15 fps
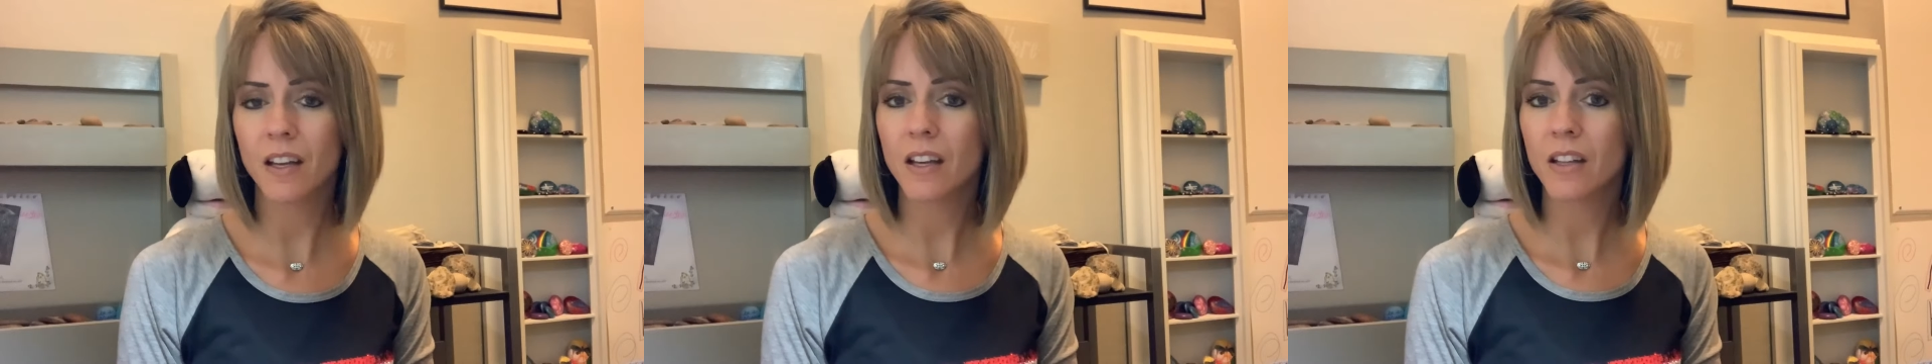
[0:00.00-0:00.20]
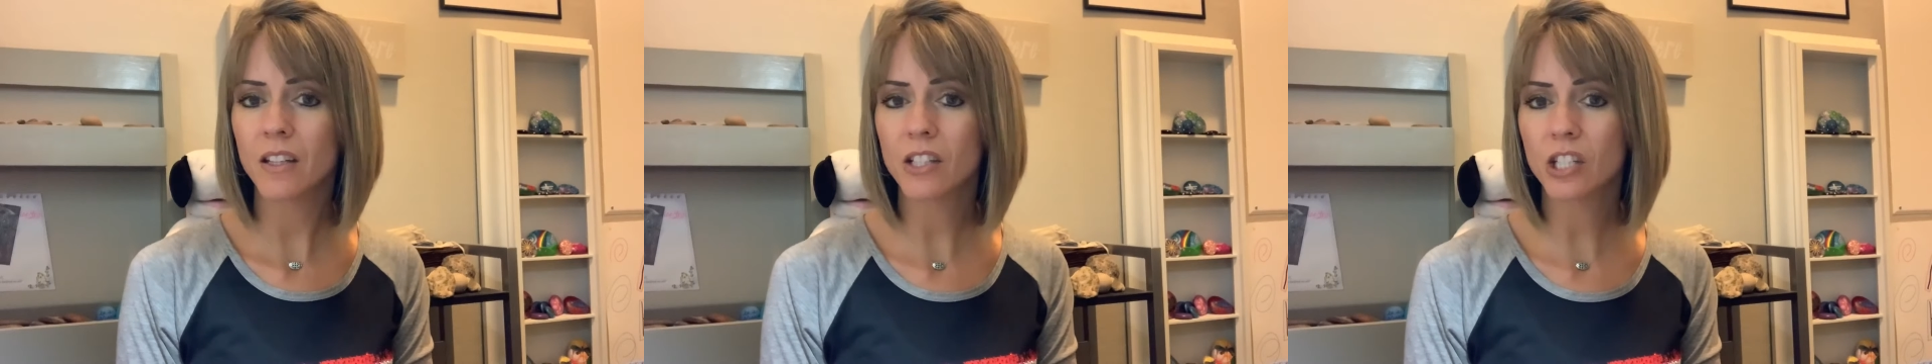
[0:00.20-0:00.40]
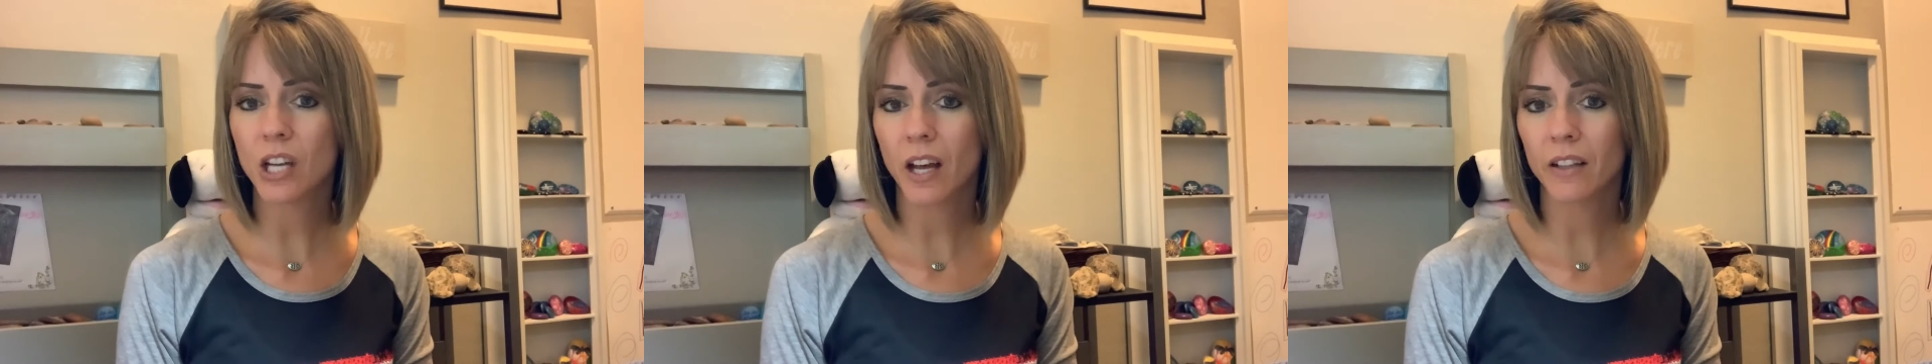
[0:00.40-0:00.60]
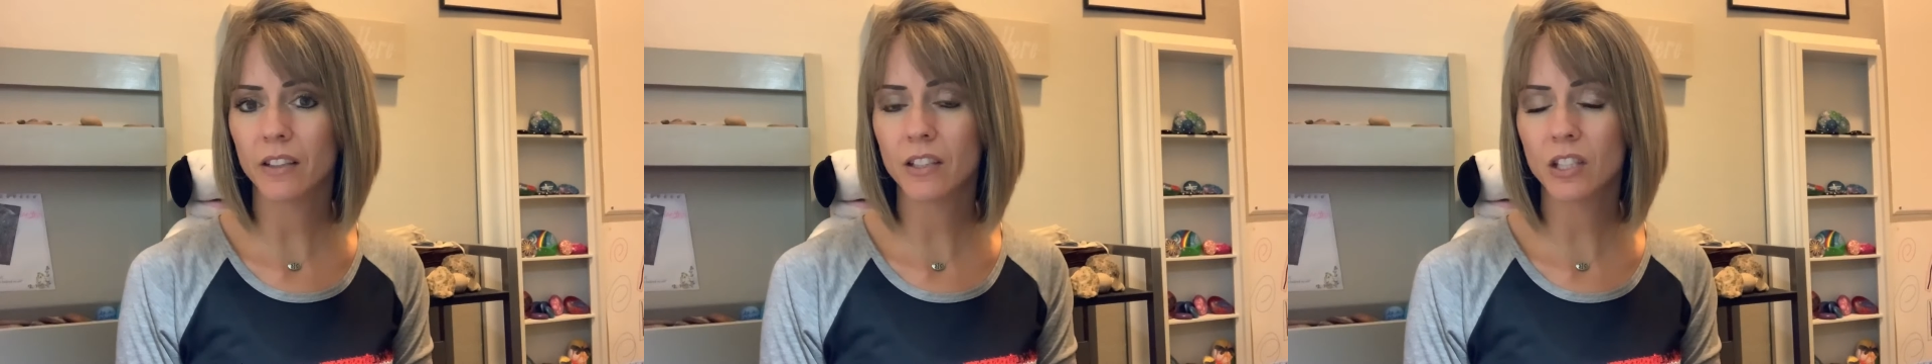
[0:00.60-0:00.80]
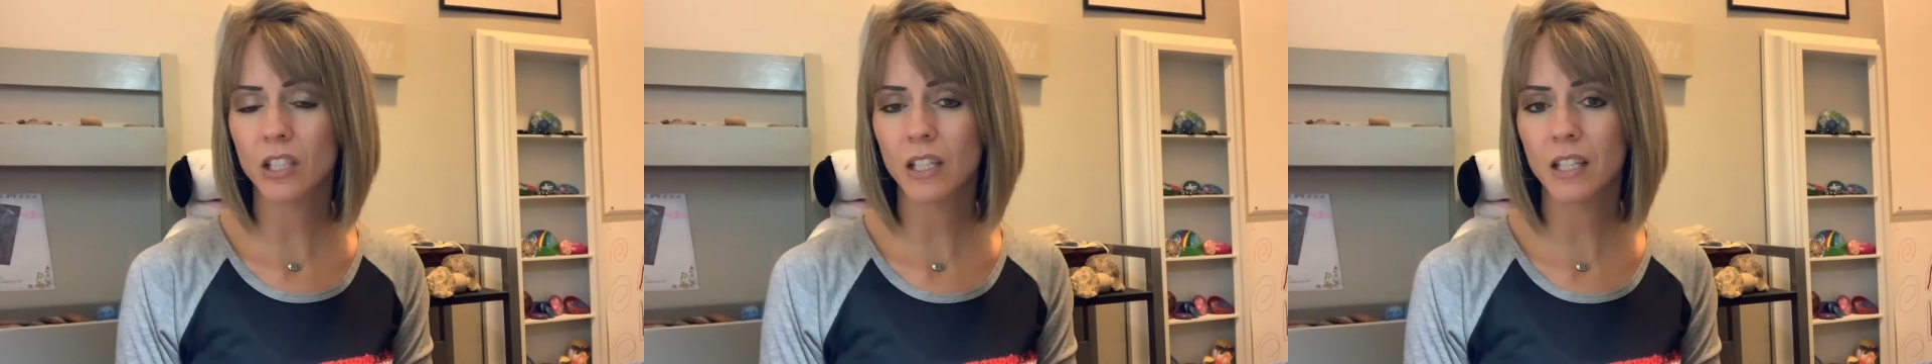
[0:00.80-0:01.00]
The challenge
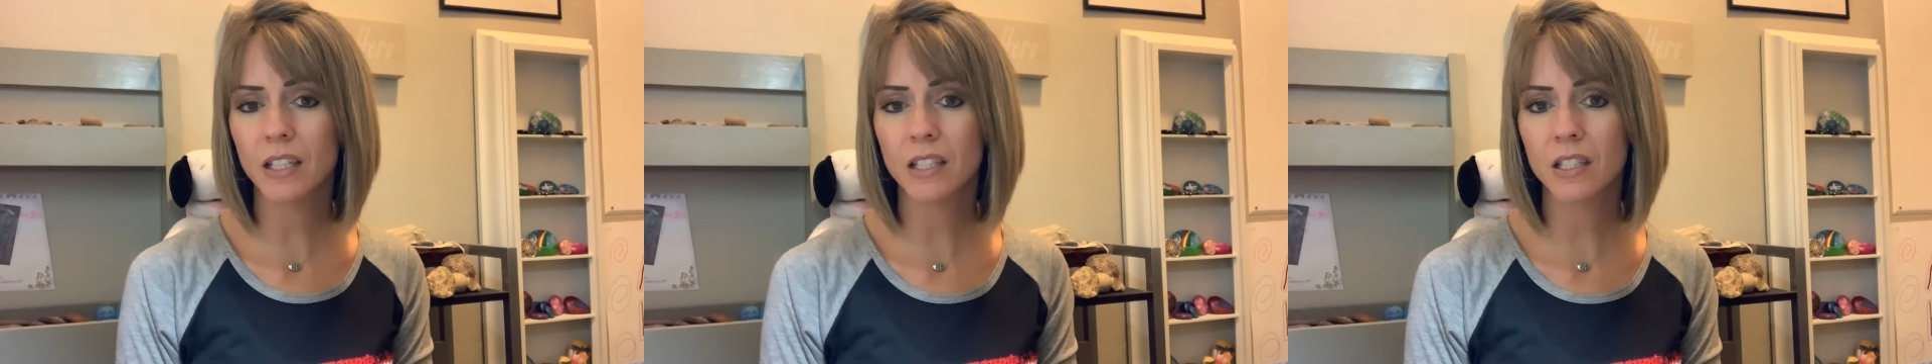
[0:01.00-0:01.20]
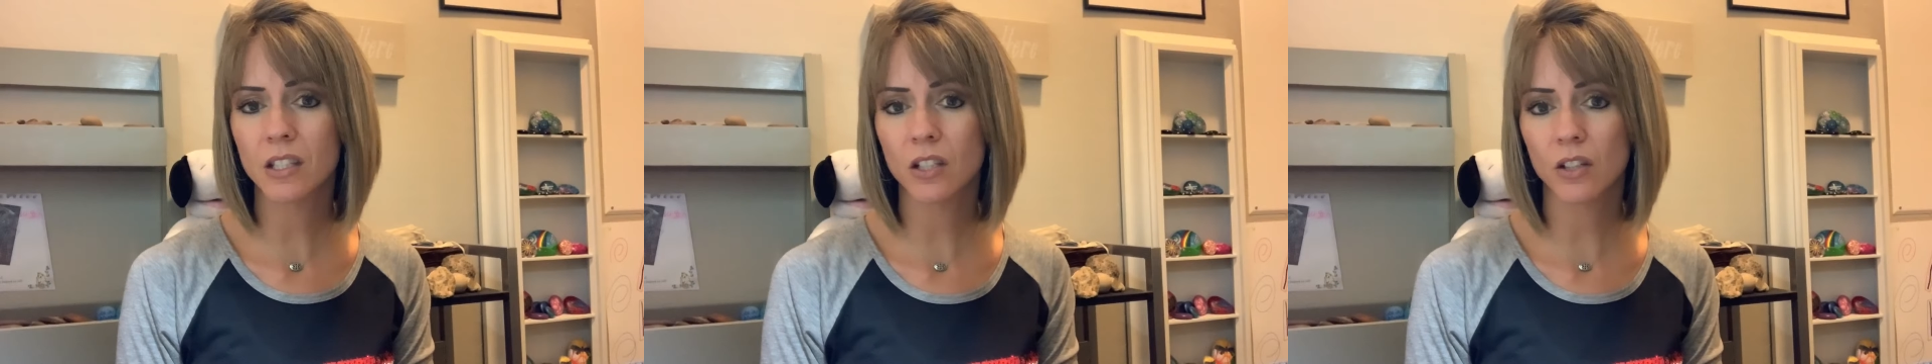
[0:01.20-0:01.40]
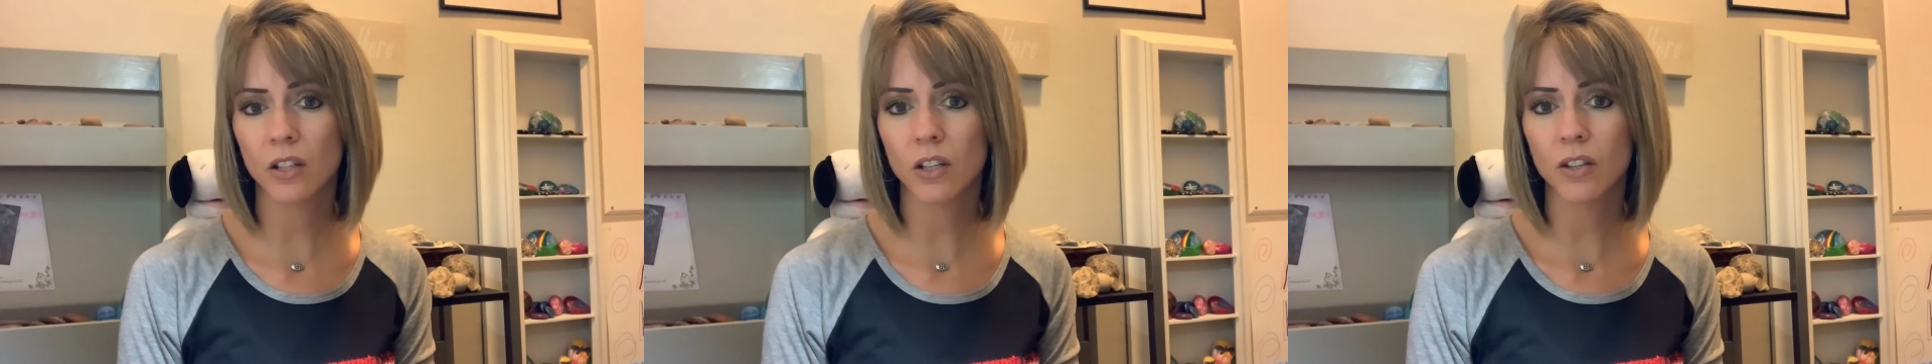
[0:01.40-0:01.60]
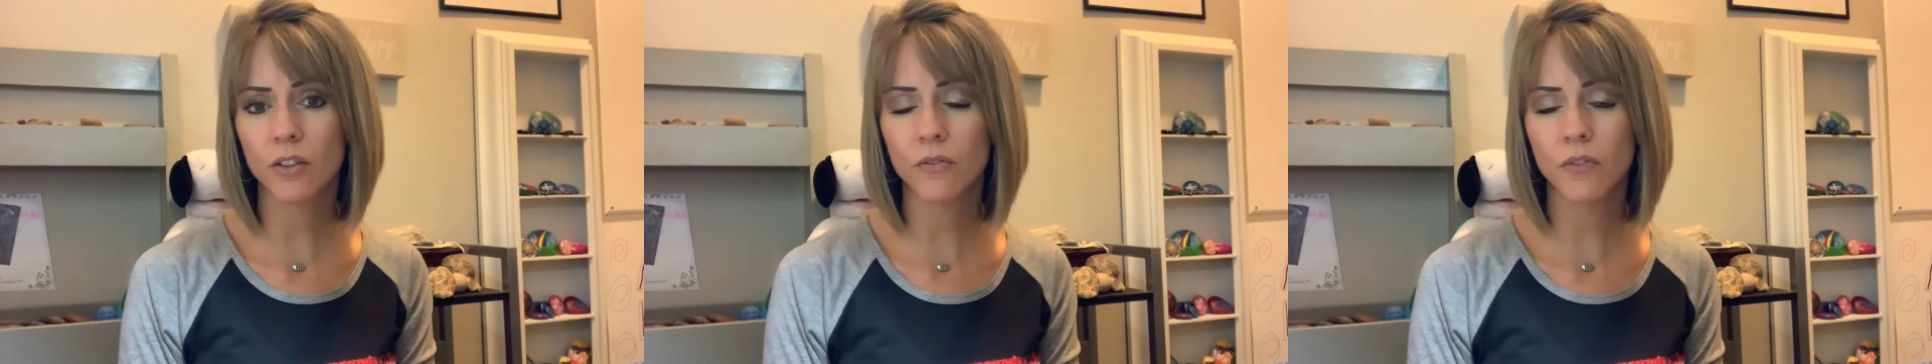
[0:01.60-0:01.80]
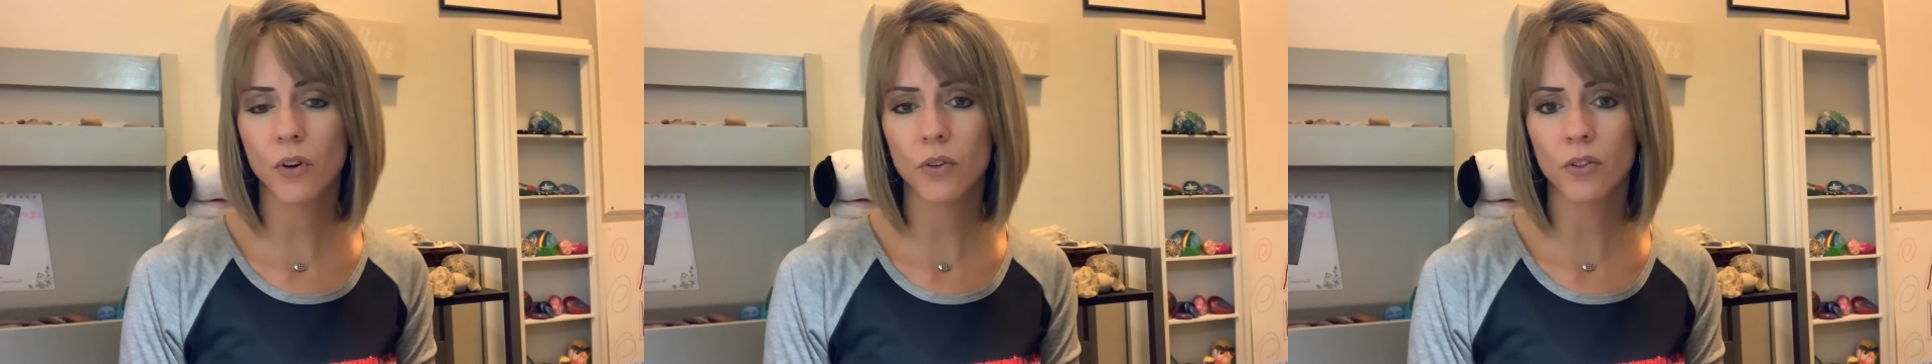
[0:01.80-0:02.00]
is to look at the
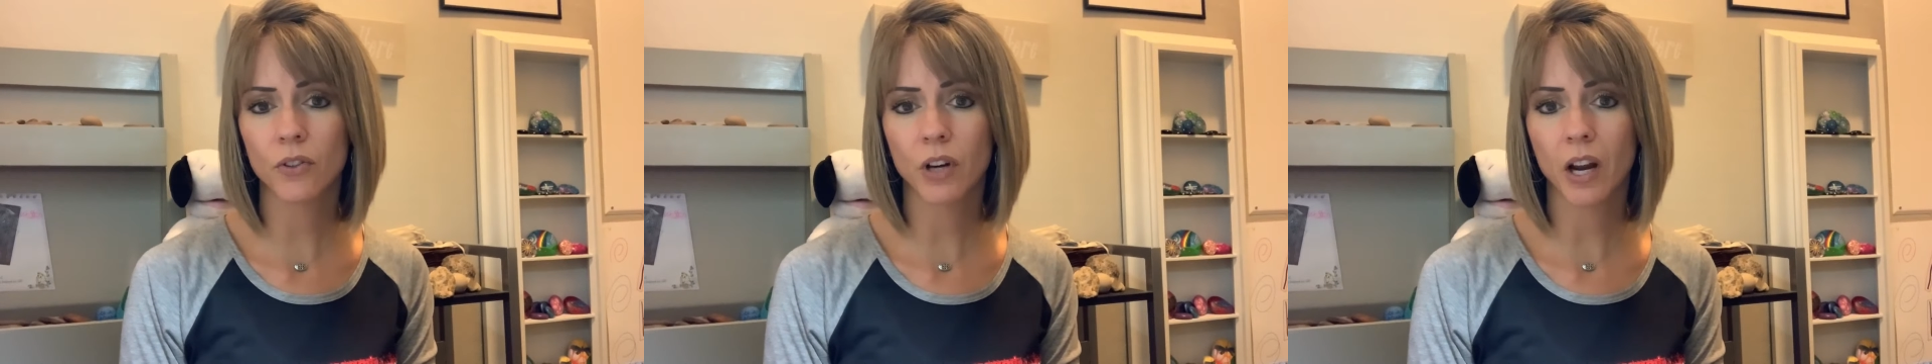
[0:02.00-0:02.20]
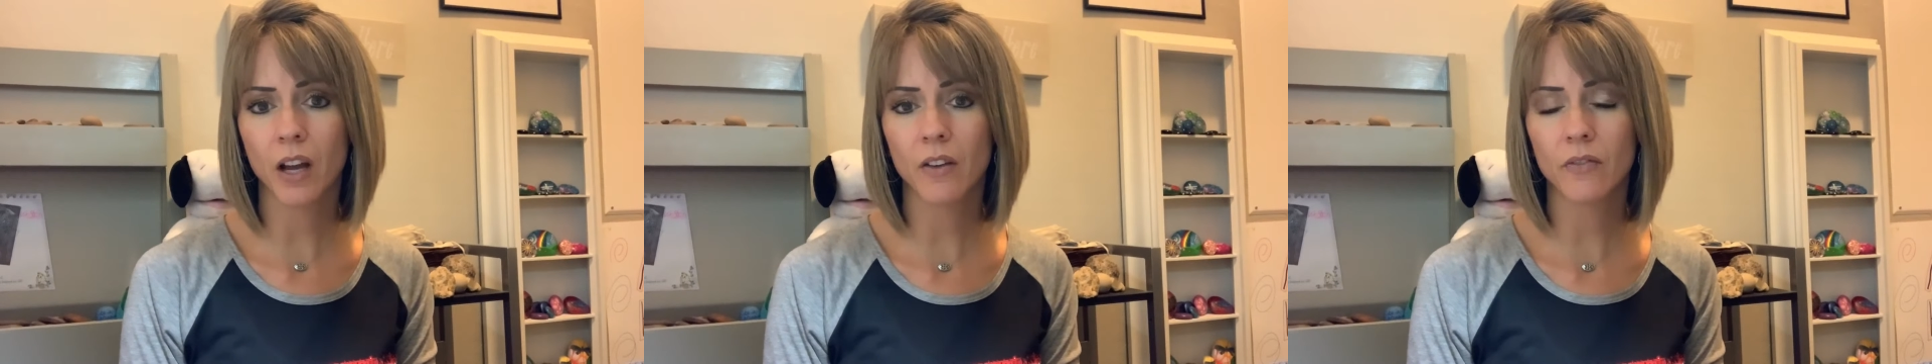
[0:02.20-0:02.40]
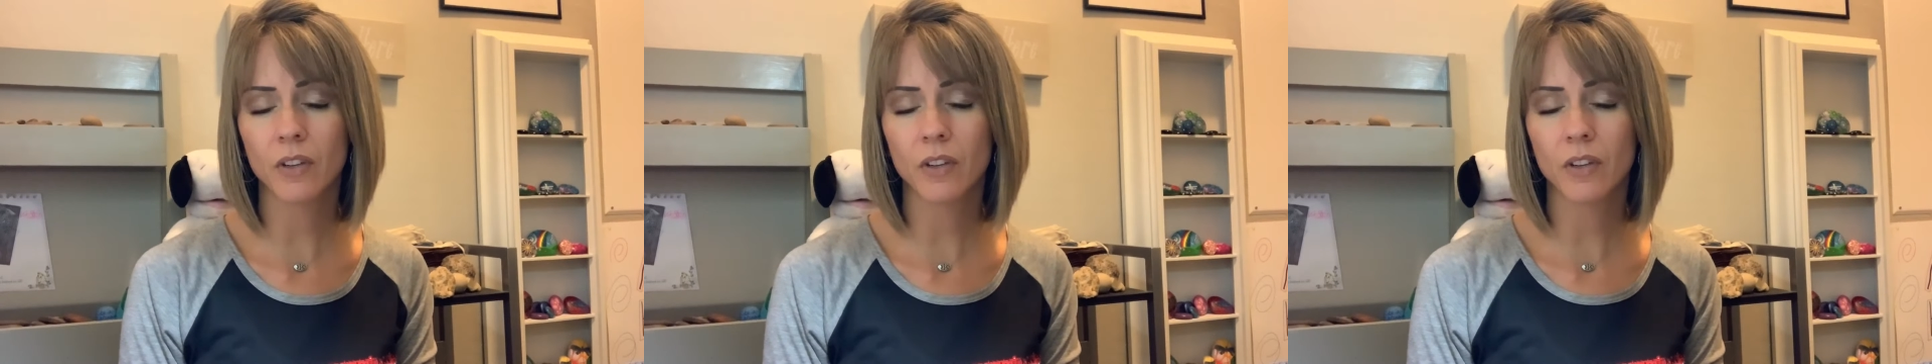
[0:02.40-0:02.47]
photograph